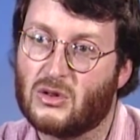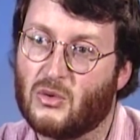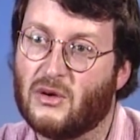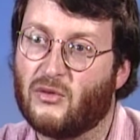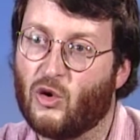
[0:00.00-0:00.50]
so
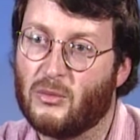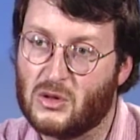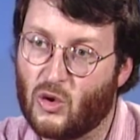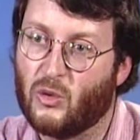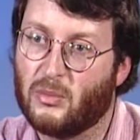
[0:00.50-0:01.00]
he formed his
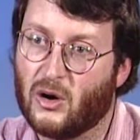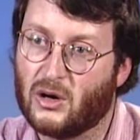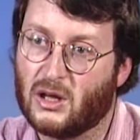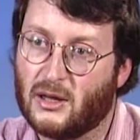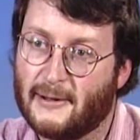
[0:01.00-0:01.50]
own
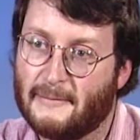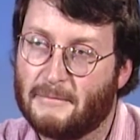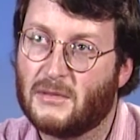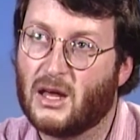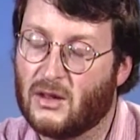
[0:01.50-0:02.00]
party,
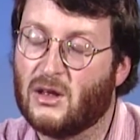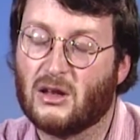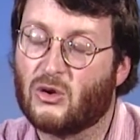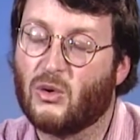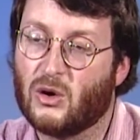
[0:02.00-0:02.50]
and they
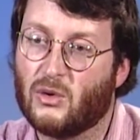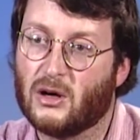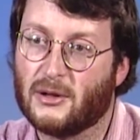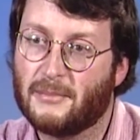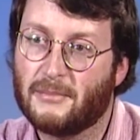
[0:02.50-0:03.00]
did quite well.